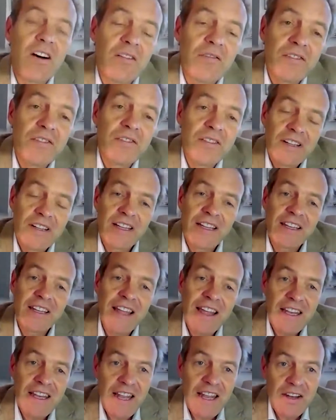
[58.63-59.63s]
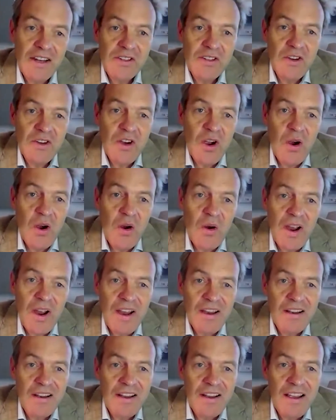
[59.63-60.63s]
kick off and let us
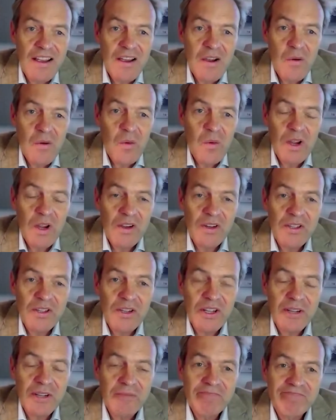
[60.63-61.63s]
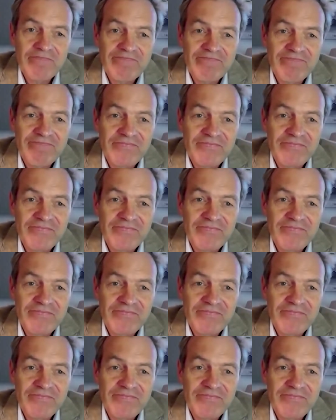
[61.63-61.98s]
know what you're doing.